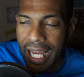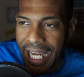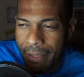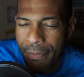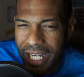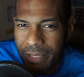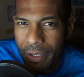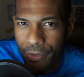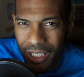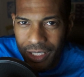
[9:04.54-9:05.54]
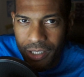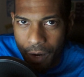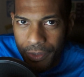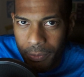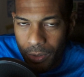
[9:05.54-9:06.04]
It makes me very
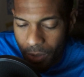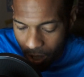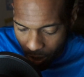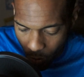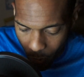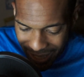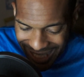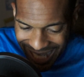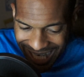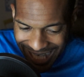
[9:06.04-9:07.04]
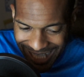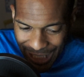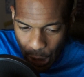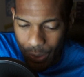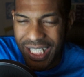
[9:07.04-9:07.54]
uncomfortable when I
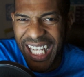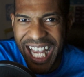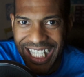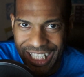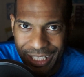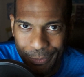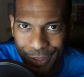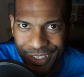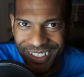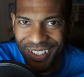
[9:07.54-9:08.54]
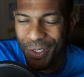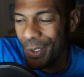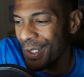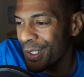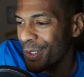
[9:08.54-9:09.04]
don't say hi to someone,
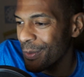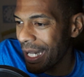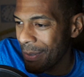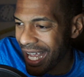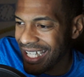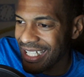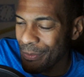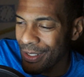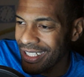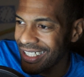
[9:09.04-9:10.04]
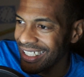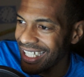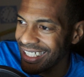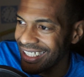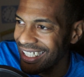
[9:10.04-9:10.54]
or when I pass someone and
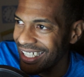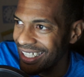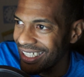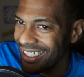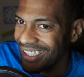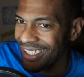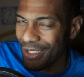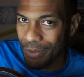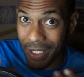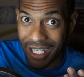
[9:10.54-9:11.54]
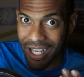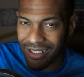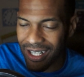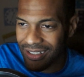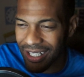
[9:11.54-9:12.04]
you make eye
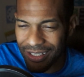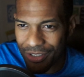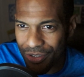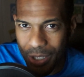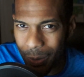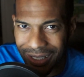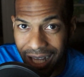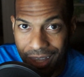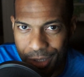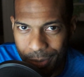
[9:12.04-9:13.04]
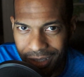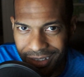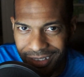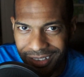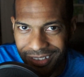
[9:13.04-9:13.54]
contact and there's no acknowledgement.
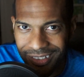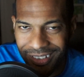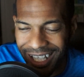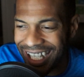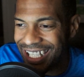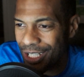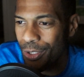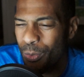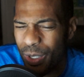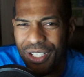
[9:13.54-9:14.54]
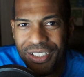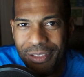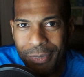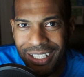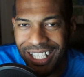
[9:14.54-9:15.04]
Like, it's so weird to
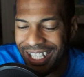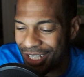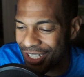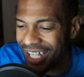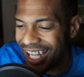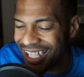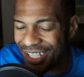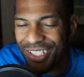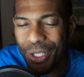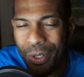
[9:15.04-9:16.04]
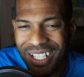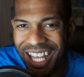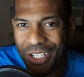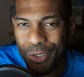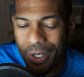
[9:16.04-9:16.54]
me. Like, it's just so
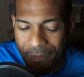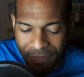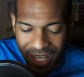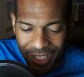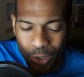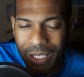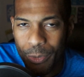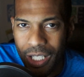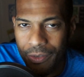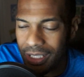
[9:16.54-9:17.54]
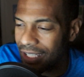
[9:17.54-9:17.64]
unnatural. It's a whole lot more comfortable.